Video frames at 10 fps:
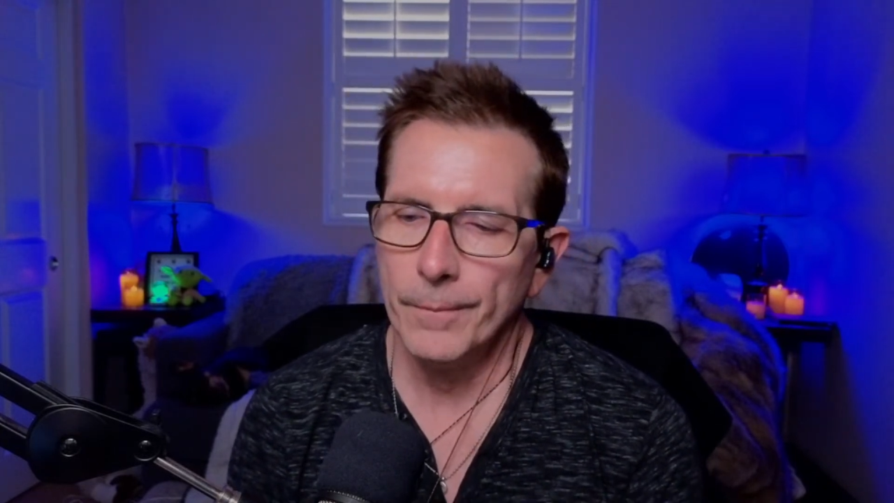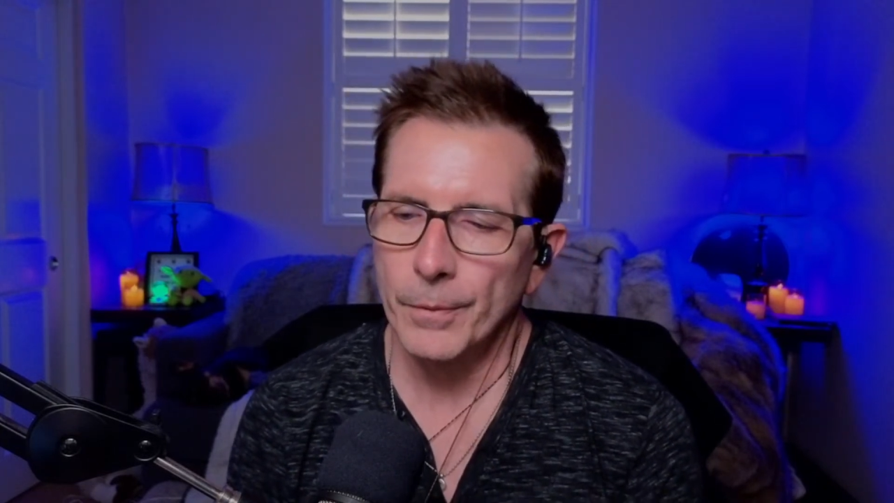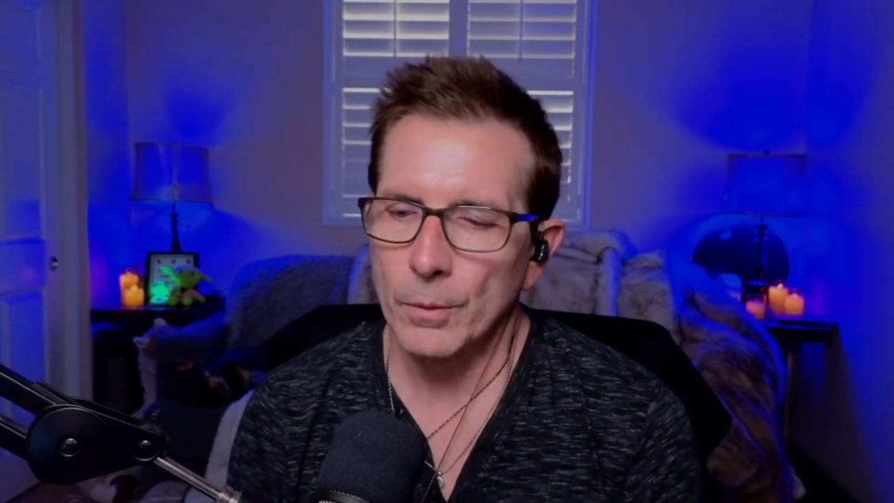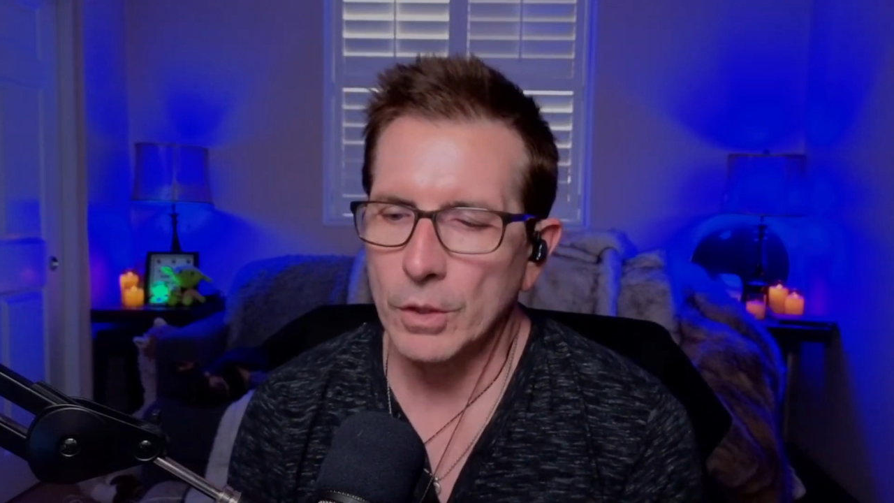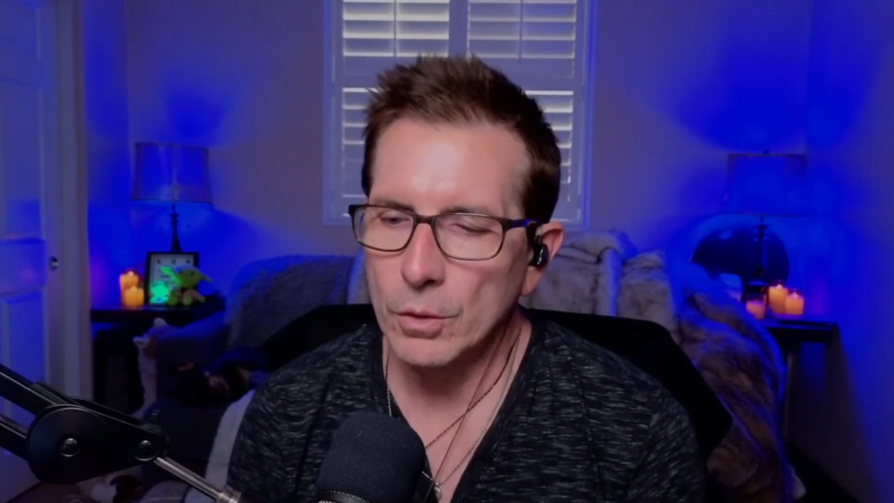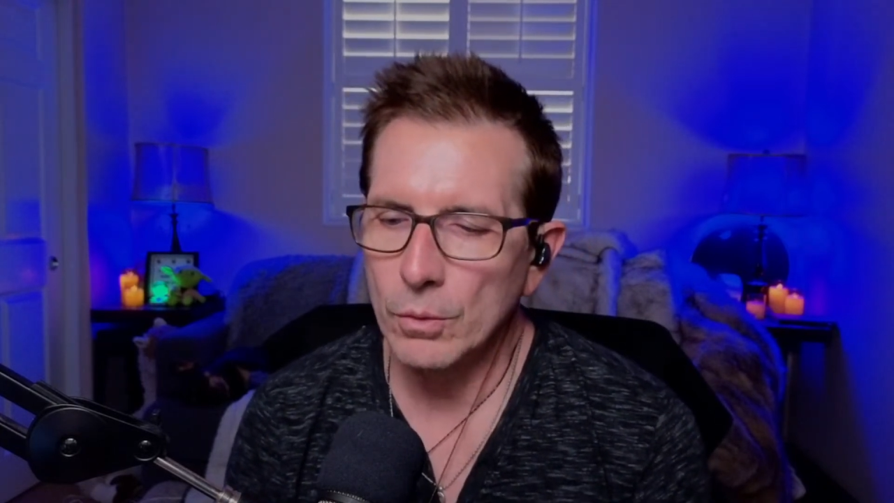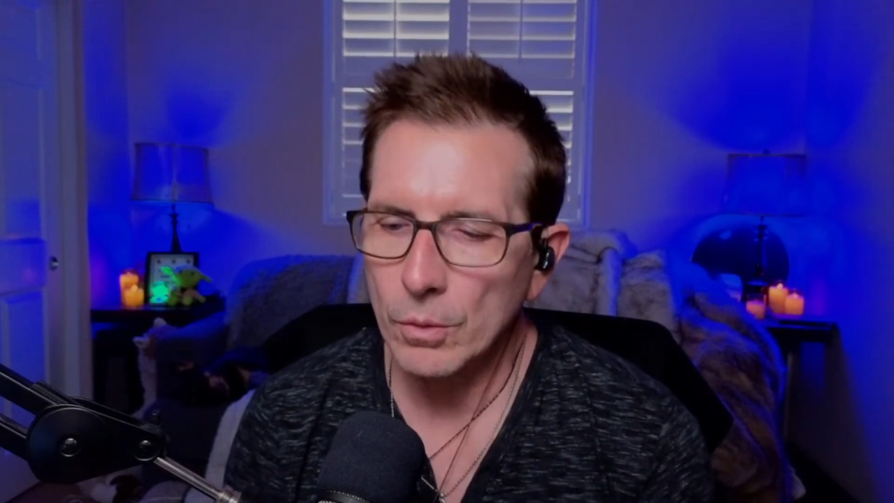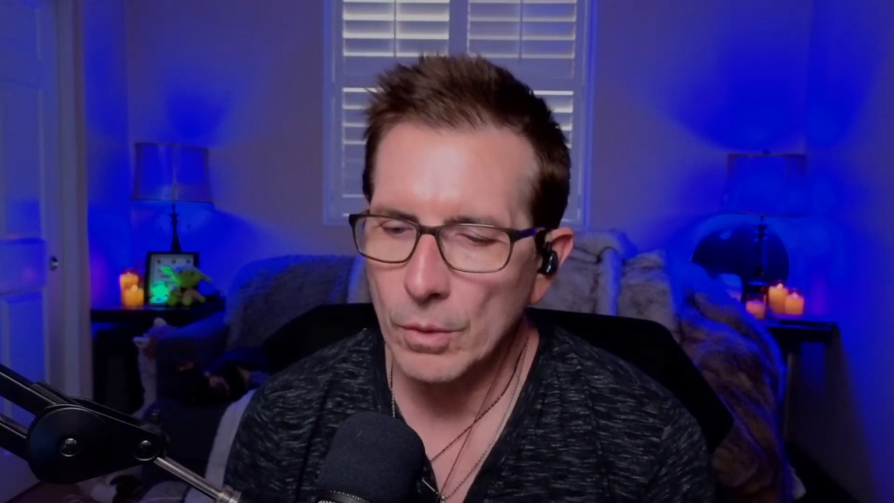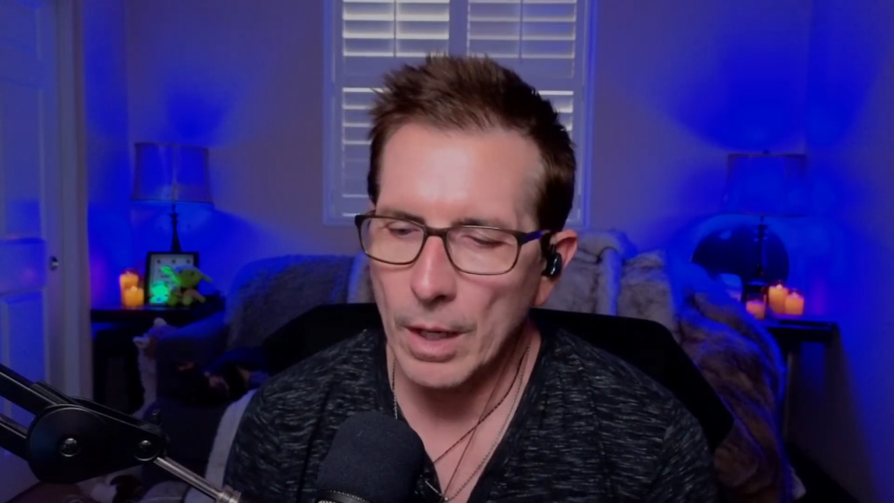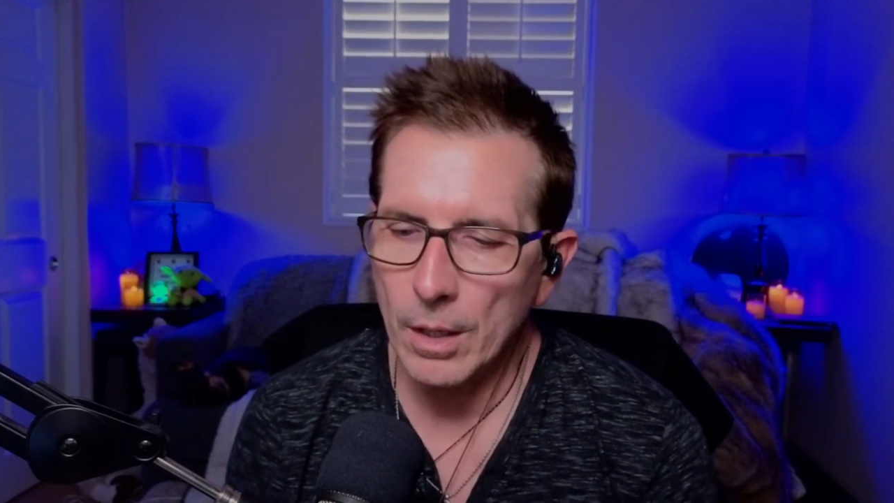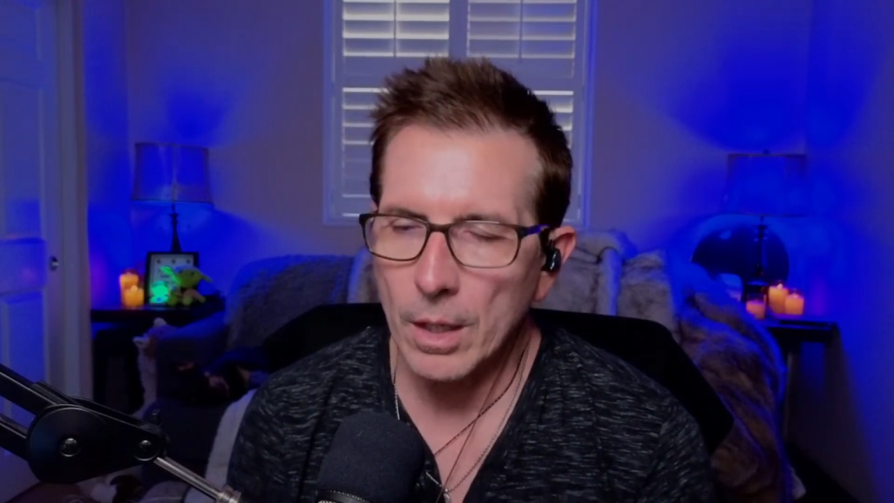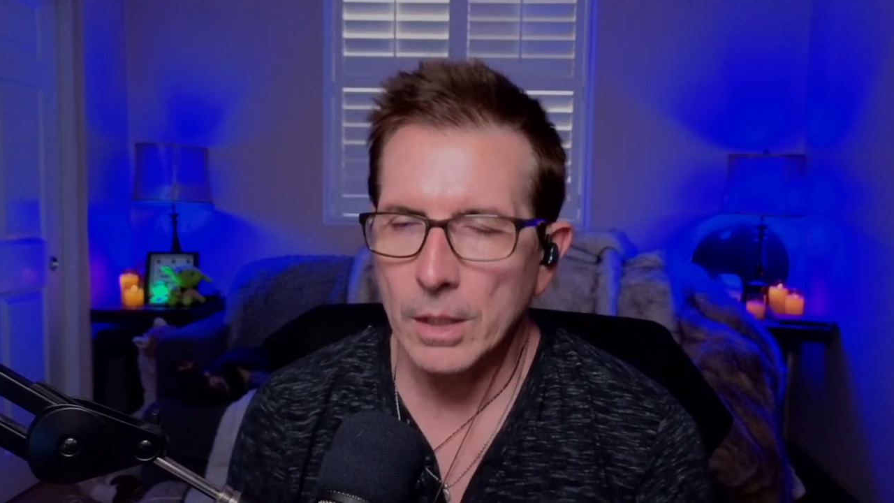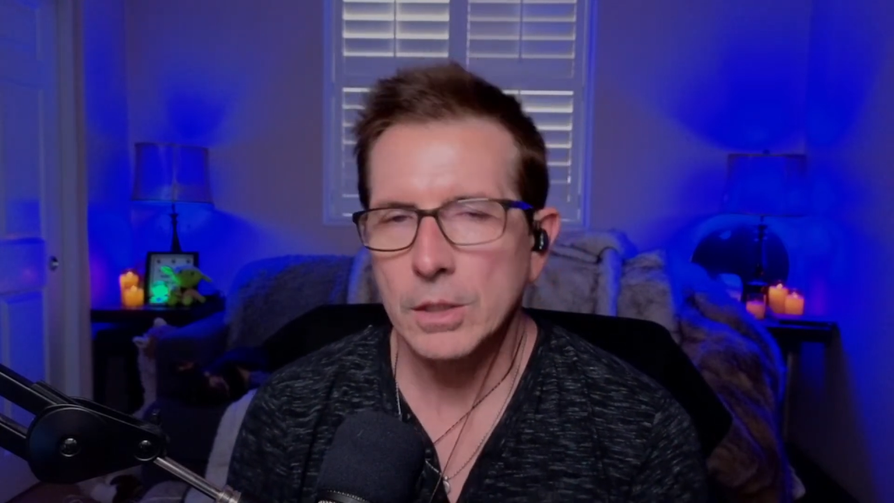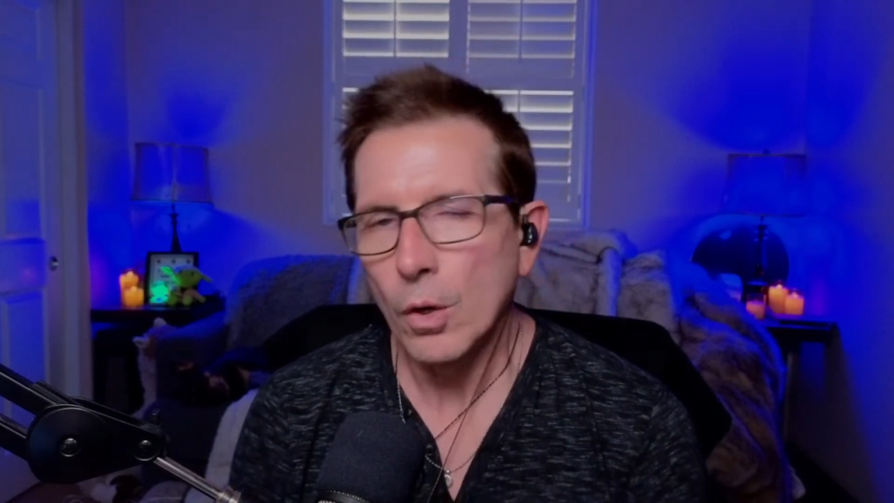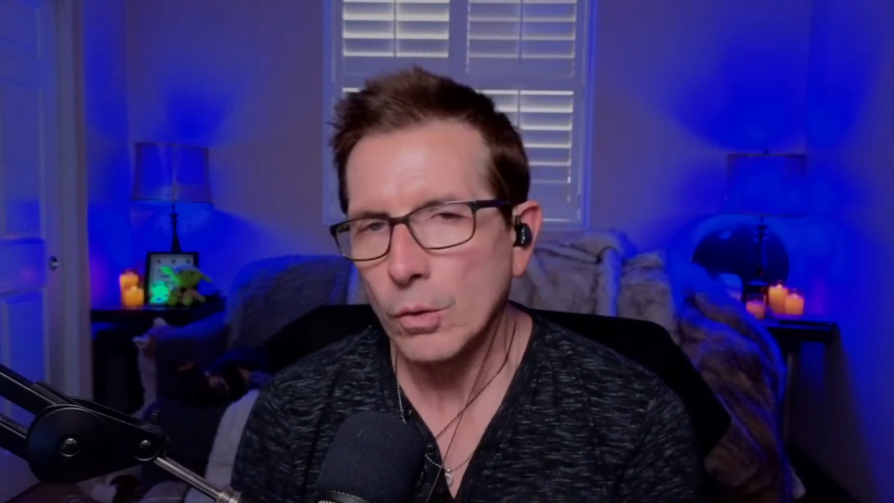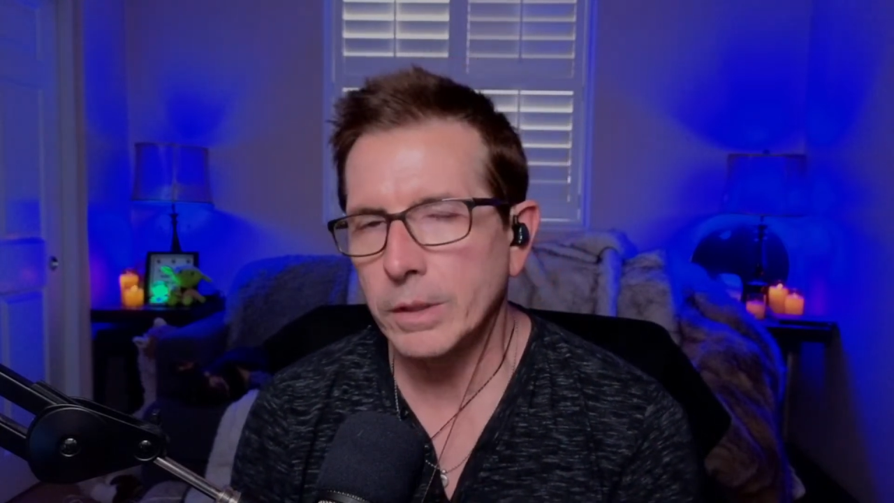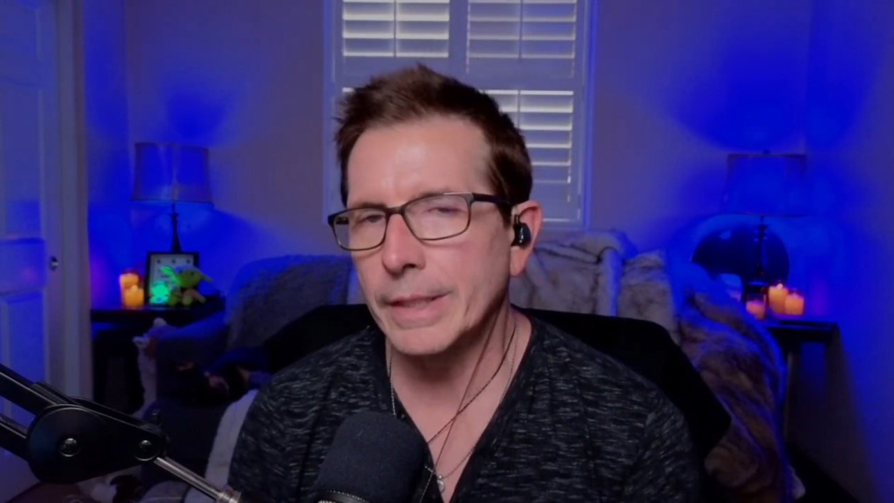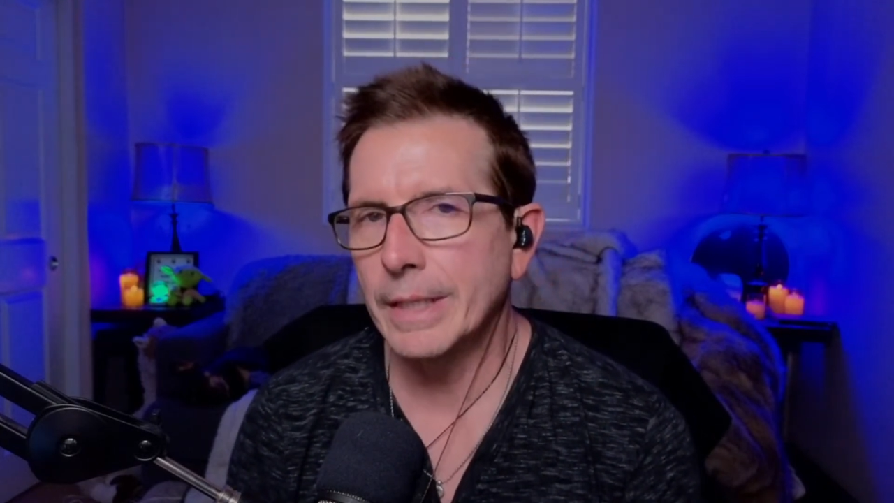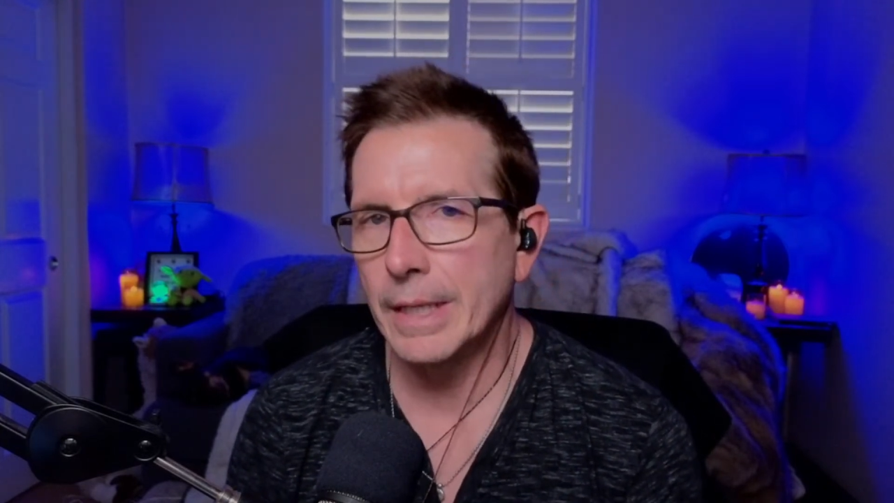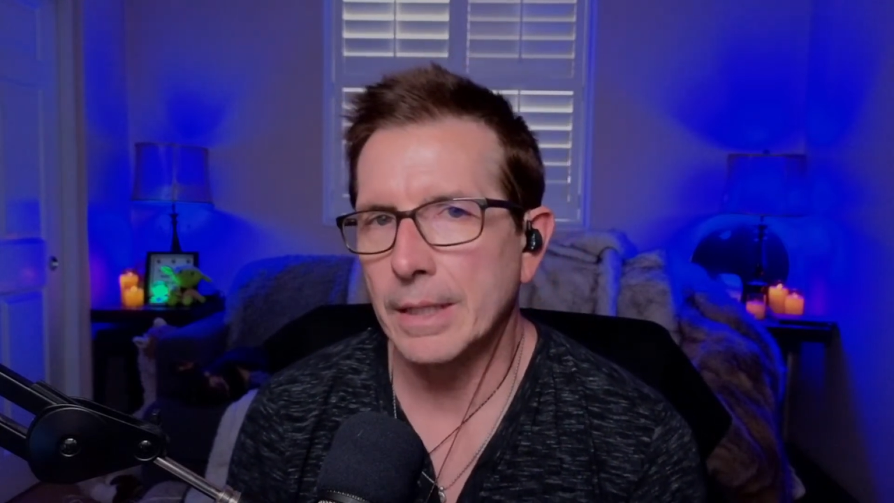When you totally
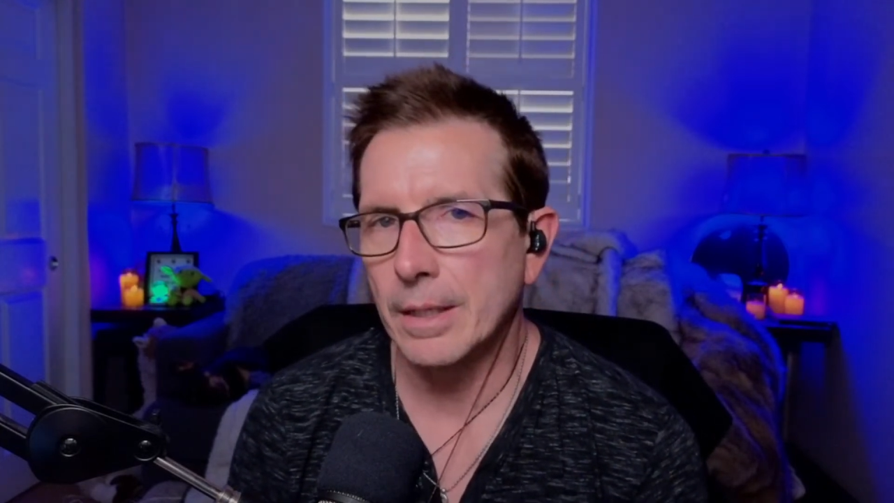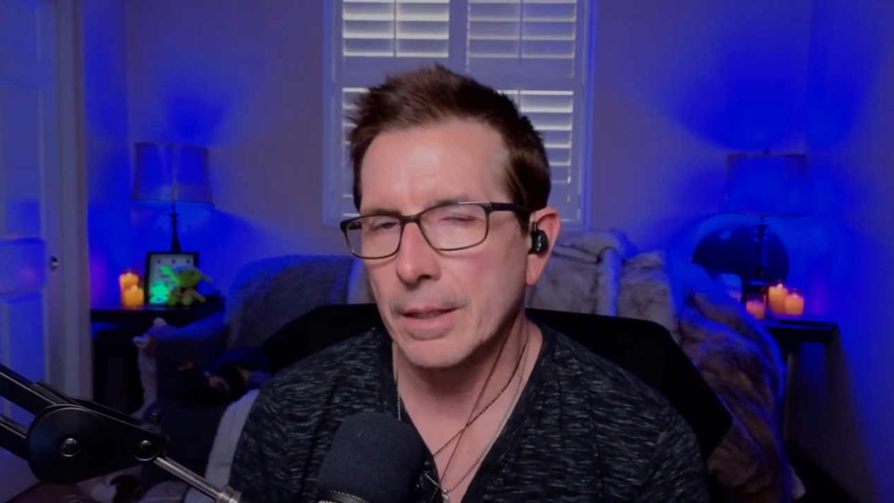get